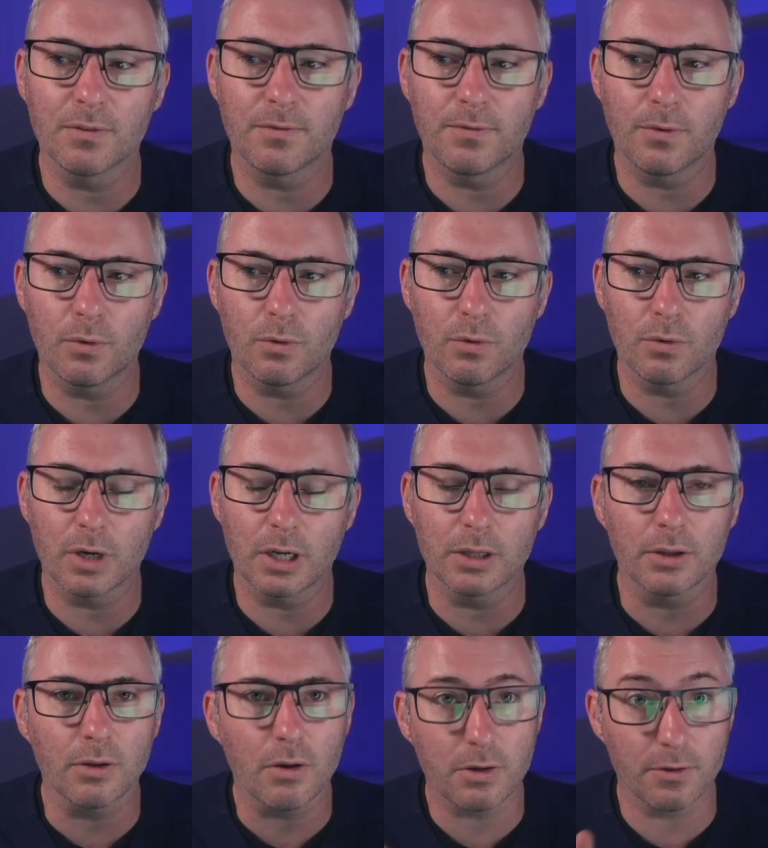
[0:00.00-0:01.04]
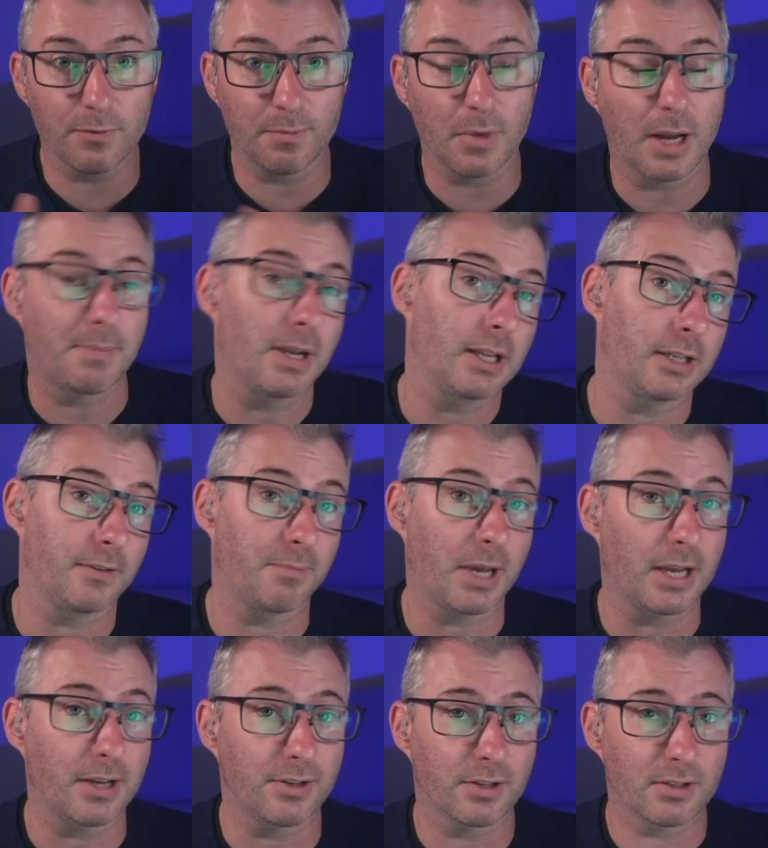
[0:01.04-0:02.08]
For a lot of my palliative
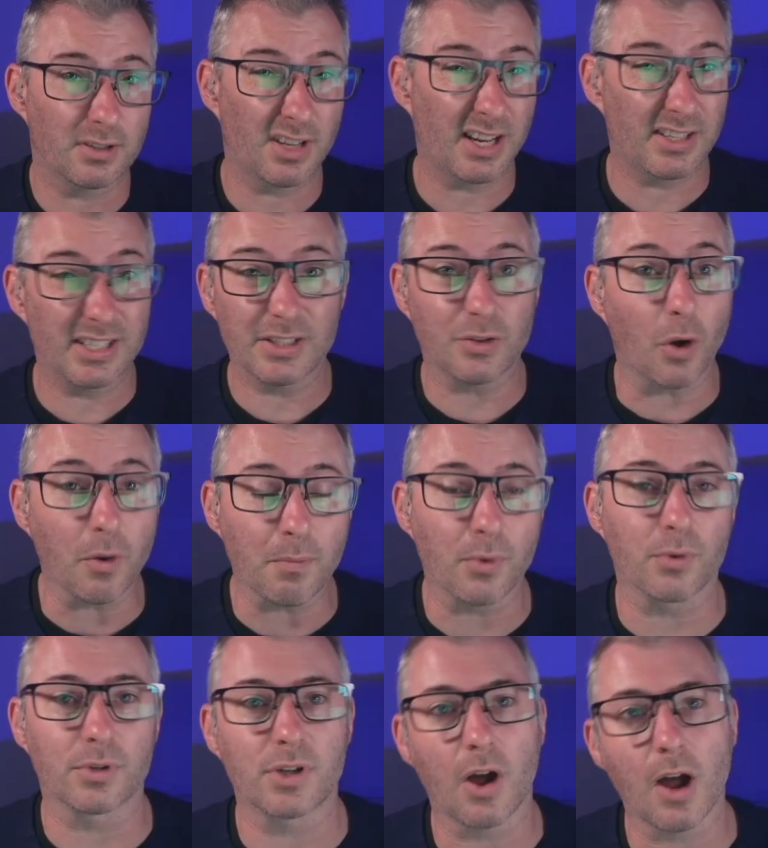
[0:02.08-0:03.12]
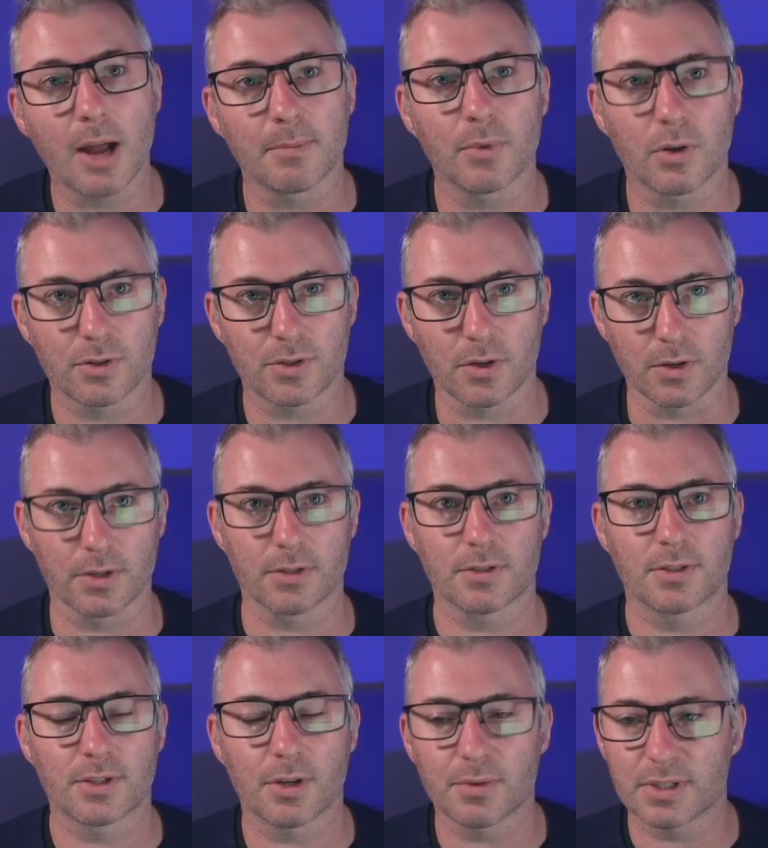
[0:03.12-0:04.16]
patients, I actually don't put time locks on it.
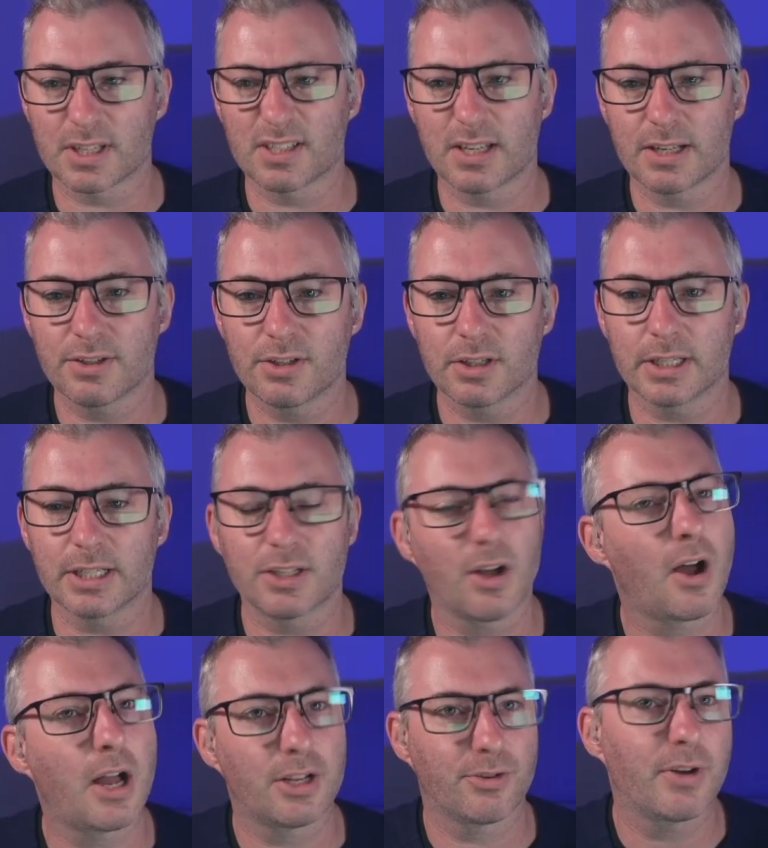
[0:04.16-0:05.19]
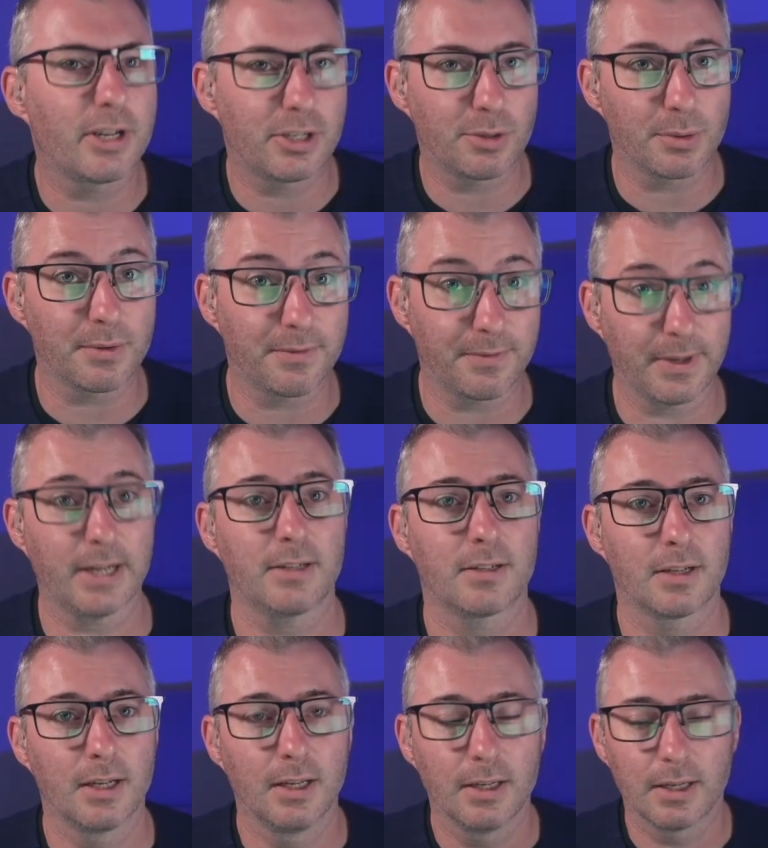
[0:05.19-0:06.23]
So it's essentially titrate to effect
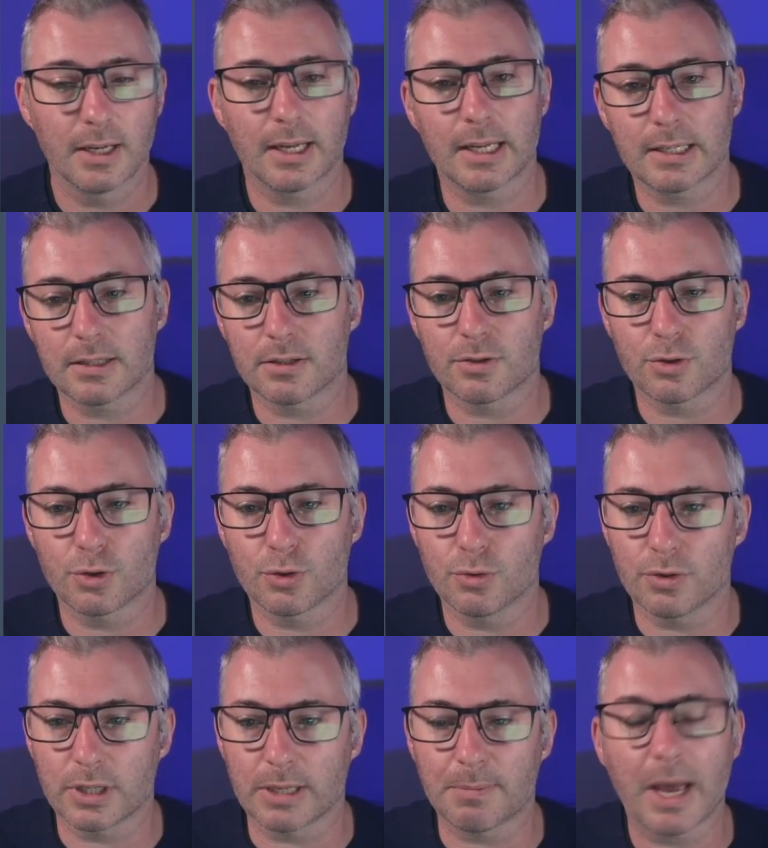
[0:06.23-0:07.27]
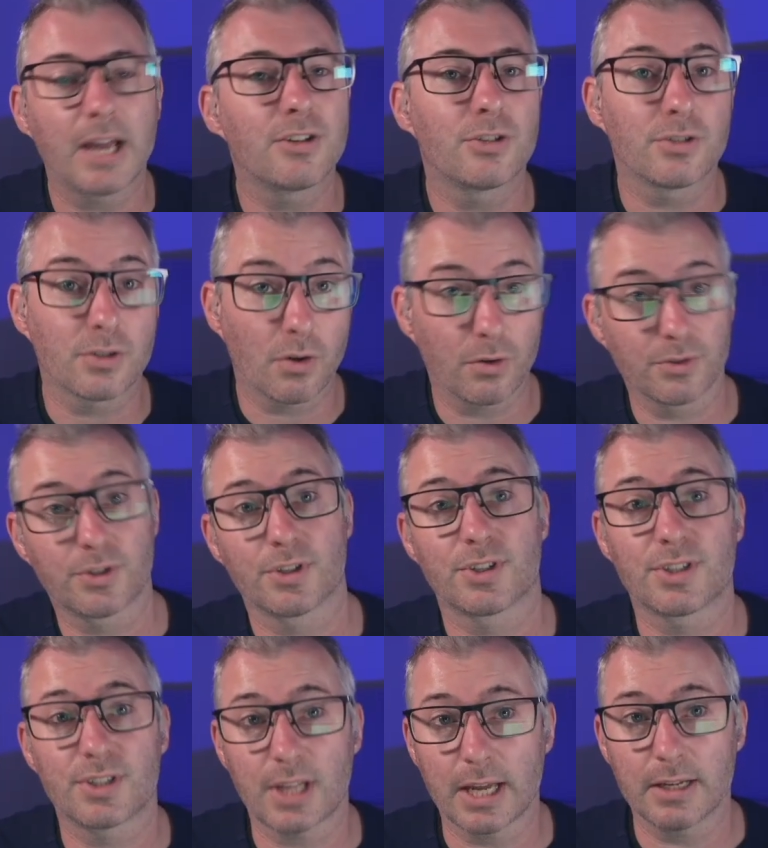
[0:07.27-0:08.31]
and to the patient's conscious
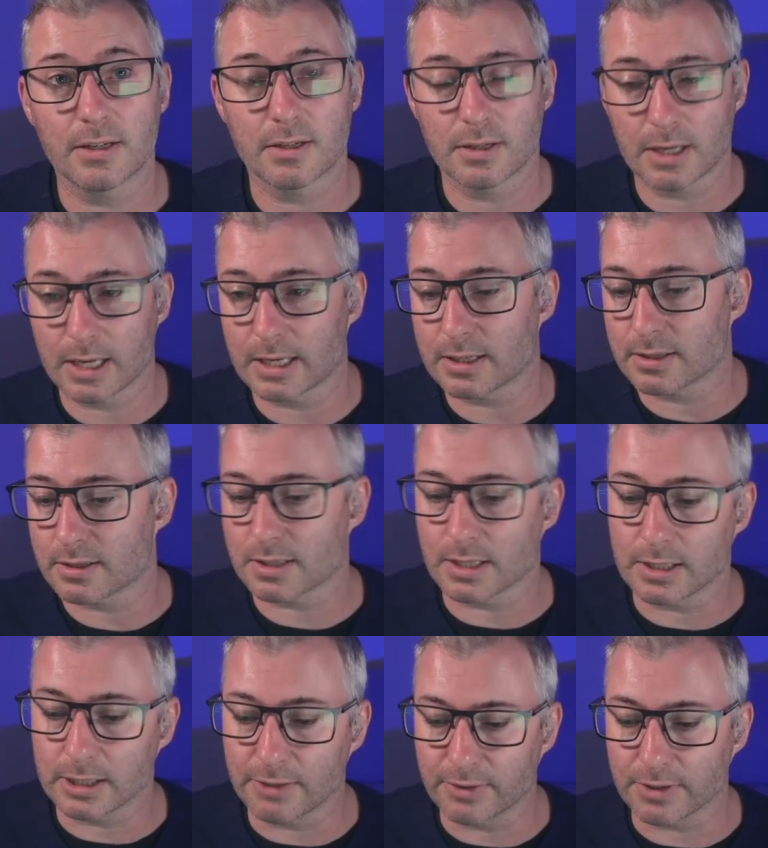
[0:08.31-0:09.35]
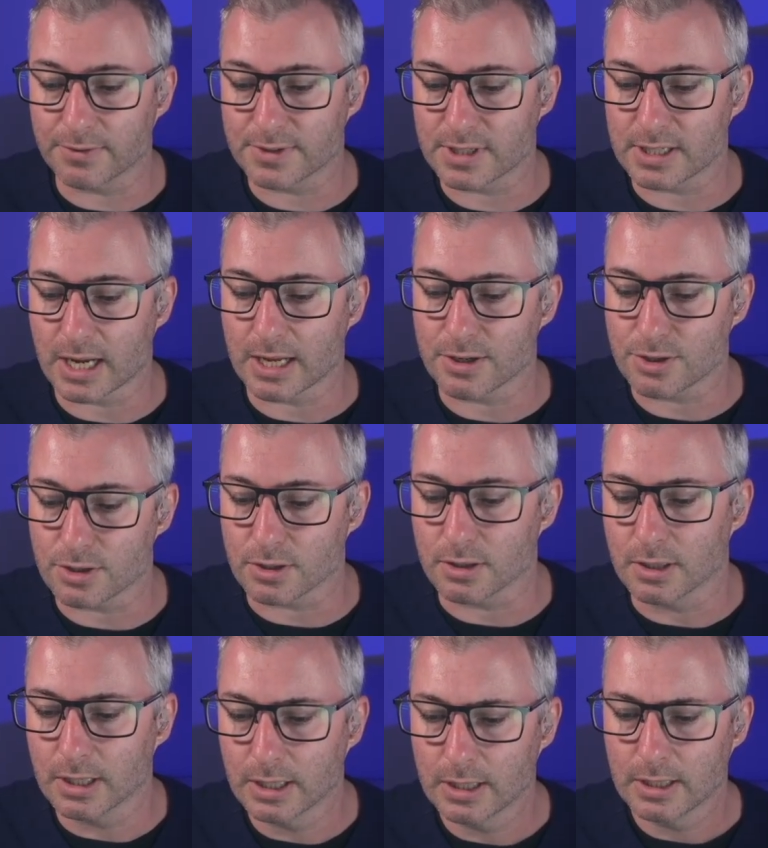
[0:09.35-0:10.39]
state and level of sedation.